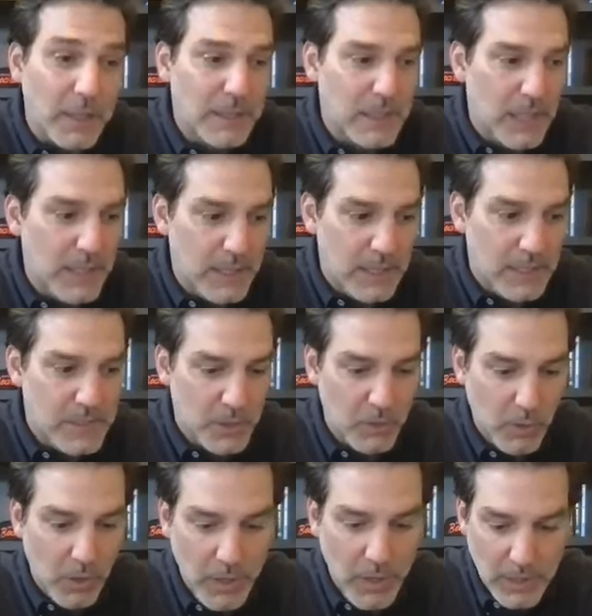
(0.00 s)
it's
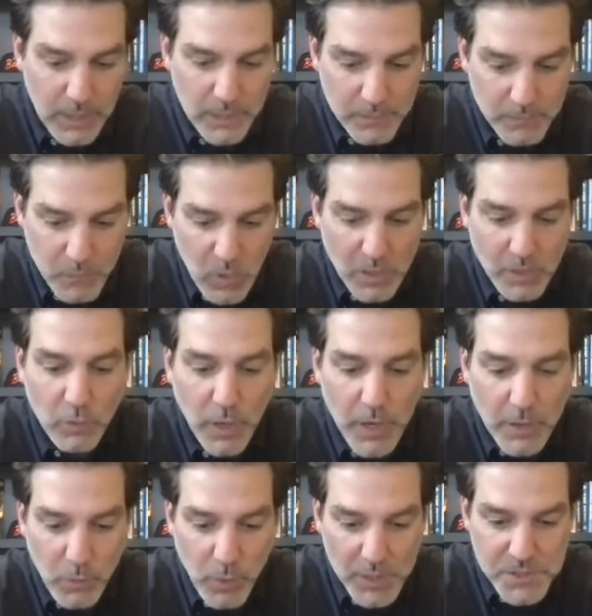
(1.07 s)
a great
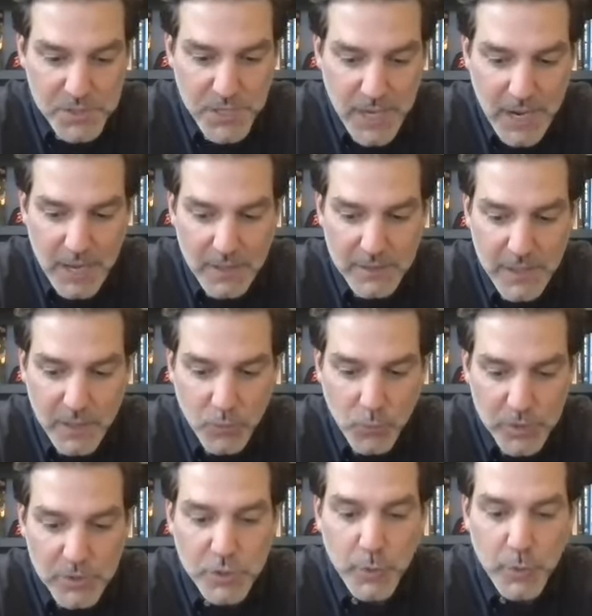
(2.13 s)
question. And I think
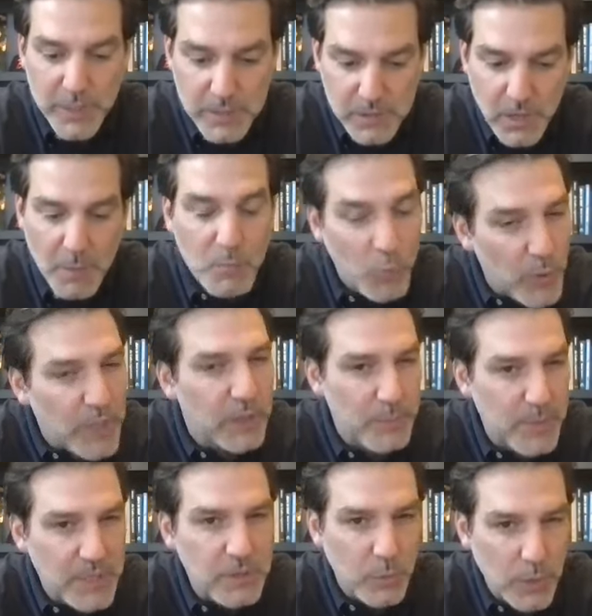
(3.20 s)
we're doing some, we could
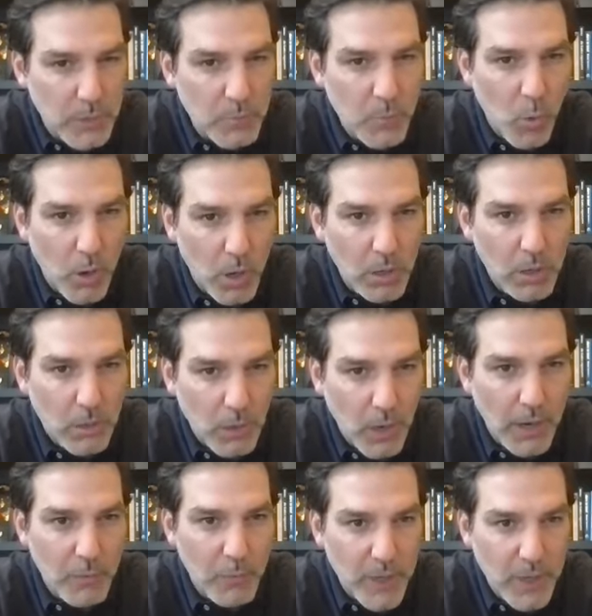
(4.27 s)
be doing more,
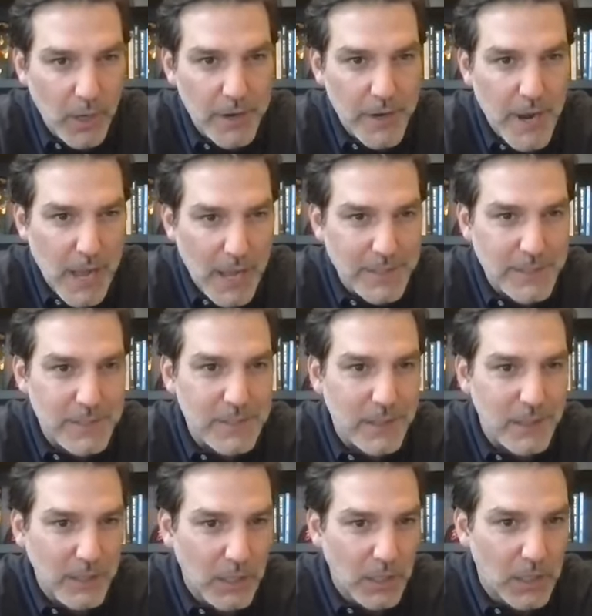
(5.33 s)
right? We are not
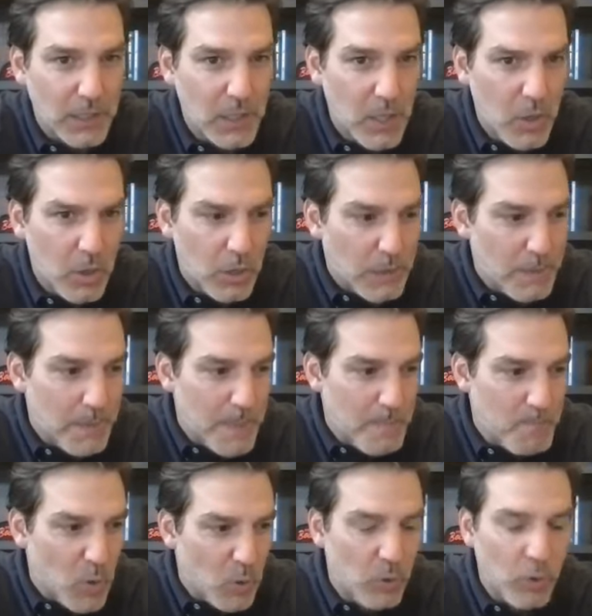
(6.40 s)

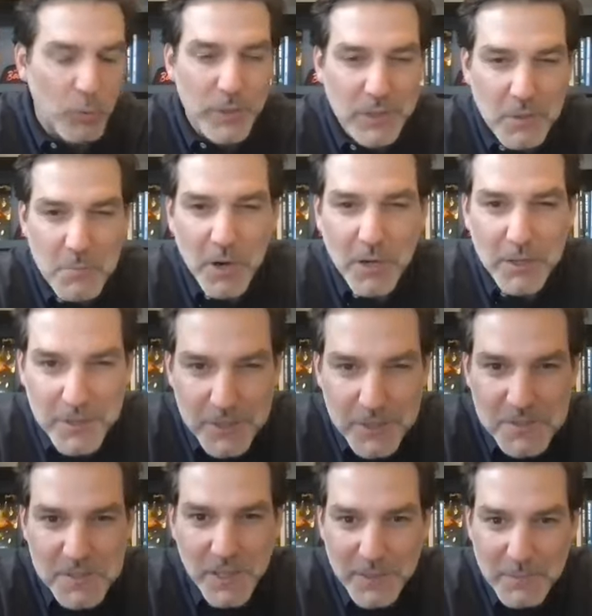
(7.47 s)
guerrilla
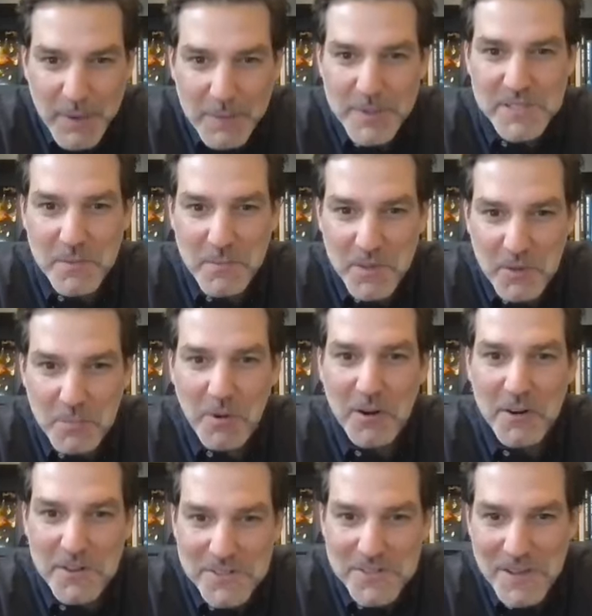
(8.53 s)
marketers like maybe some other
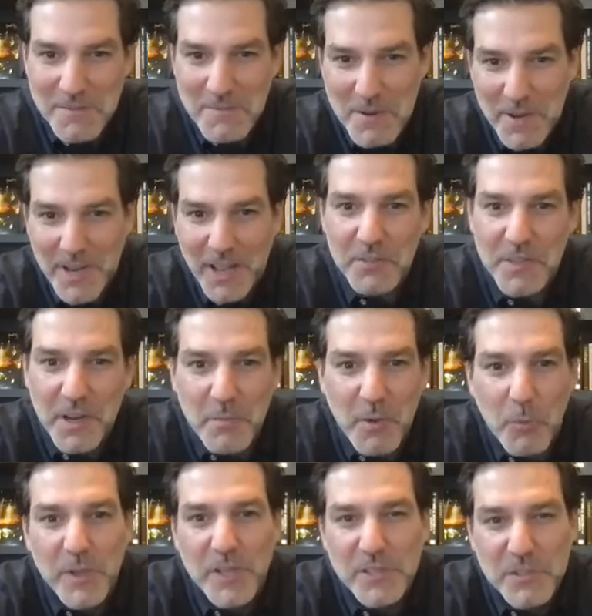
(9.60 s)
partners that may be out there, but
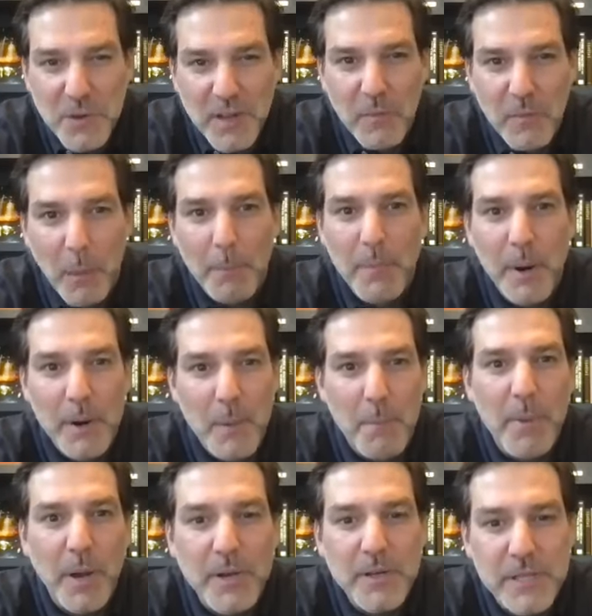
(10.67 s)
we do have an
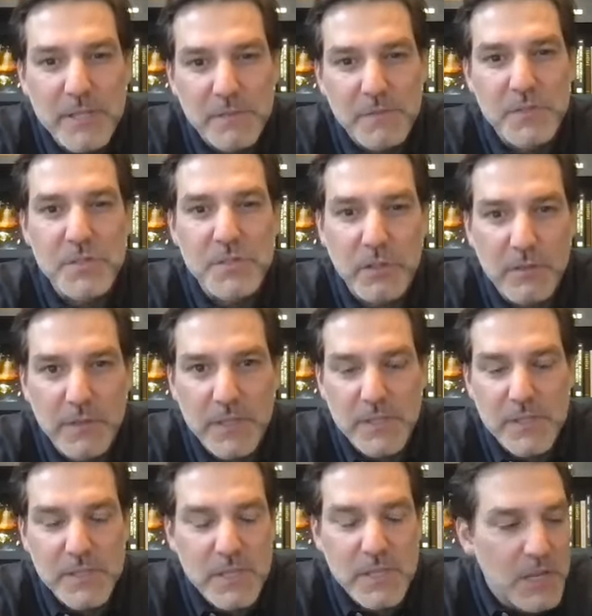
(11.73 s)
abundance of
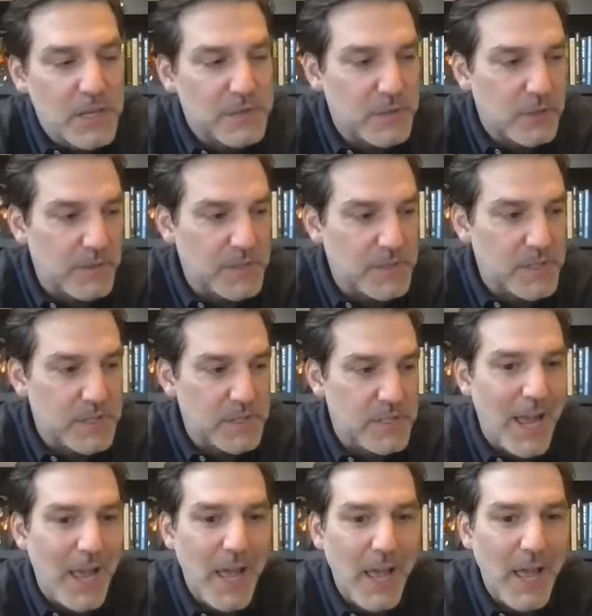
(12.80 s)
services to
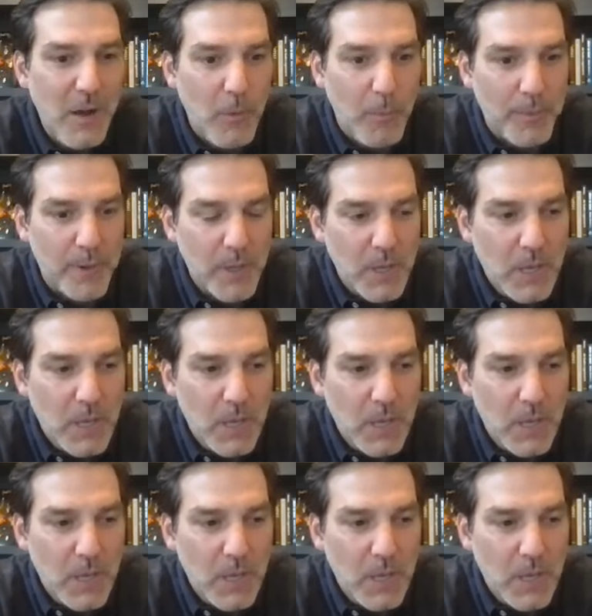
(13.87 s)
help